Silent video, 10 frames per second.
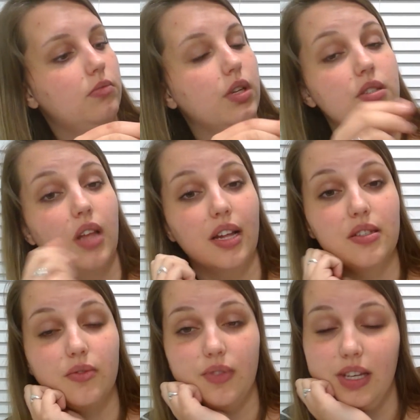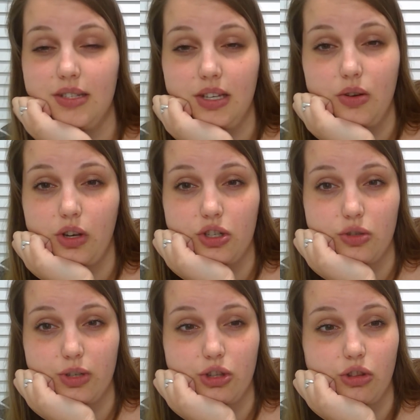There's lots of things that you could
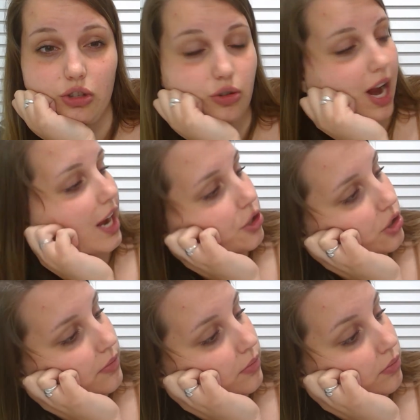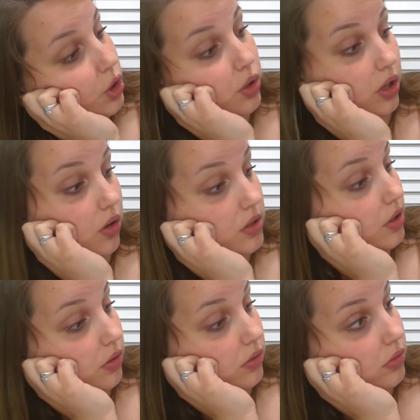do with the trash. You could
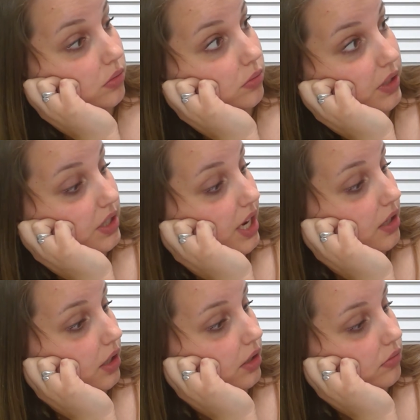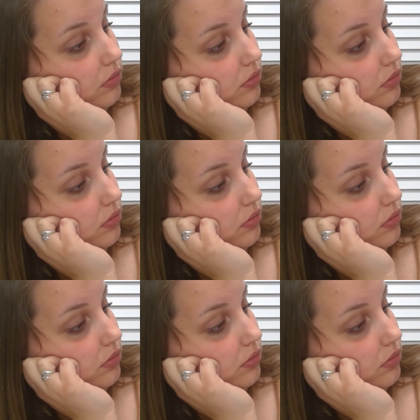also recycle it.